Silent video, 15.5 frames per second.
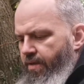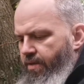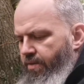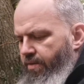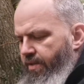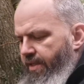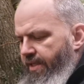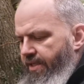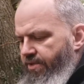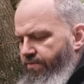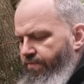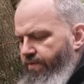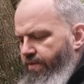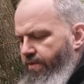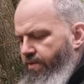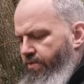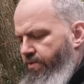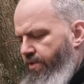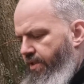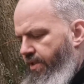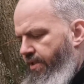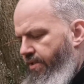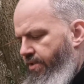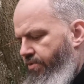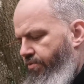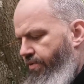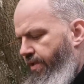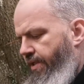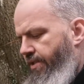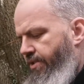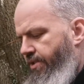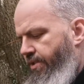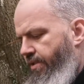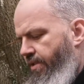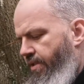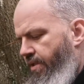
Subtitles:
got these for underneath the trees,